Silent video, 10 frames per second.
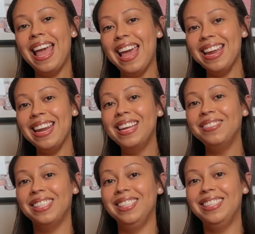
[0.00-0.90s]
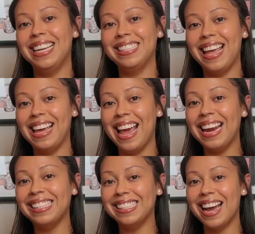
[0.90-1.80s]
Hey loves, it's Jess
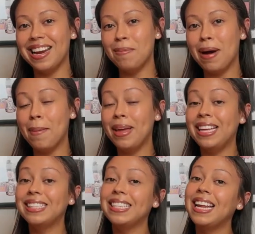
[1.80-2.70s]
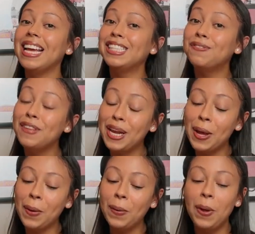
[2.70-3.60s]
aka Designer Mama, and in today's
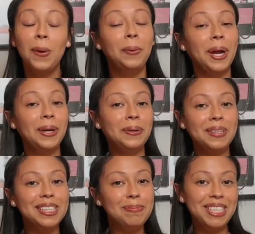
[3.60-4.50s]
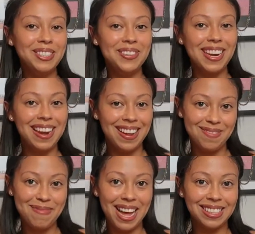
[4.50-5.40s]
video we are going to be doing an
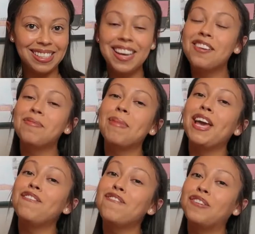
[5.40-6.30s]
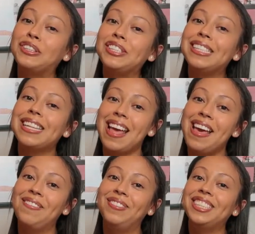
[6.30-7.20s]
unboxing of my first
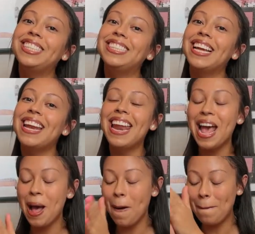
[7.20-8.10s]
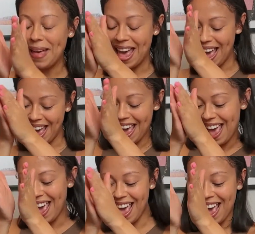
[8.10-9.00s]
ever Chanel
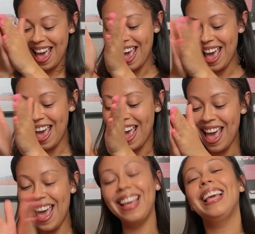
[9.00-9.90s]
bag,